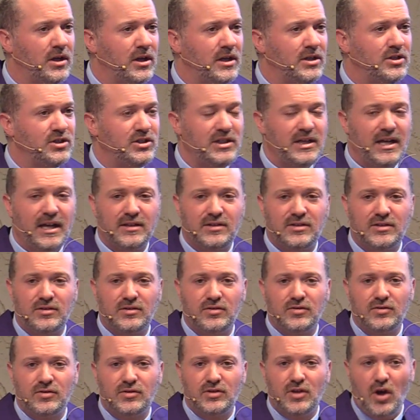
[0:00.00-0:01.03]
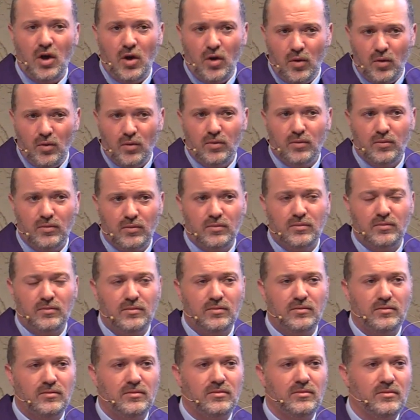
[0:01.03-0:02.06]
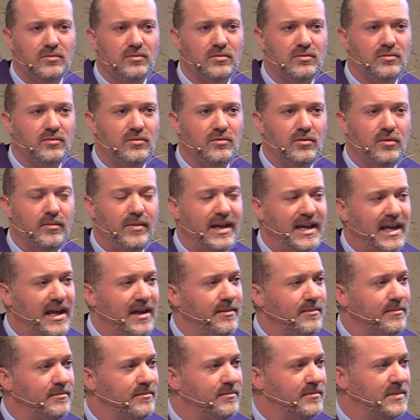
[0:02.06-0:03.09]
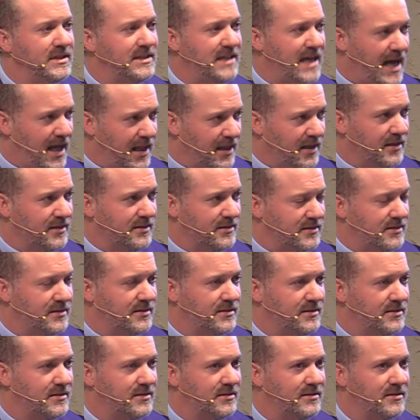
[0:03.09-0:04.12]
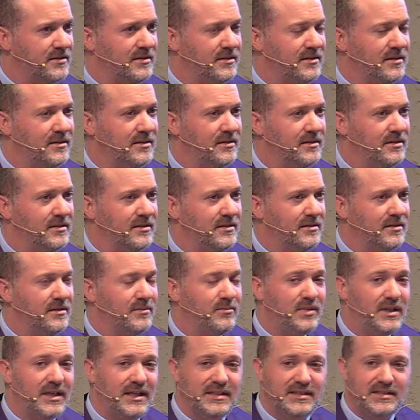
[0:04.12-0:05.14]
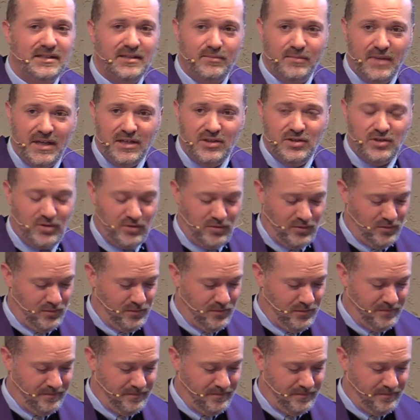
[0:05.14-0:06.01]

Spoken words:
And she answers, "Oh, well, my name is Alice. Pleased to meet you."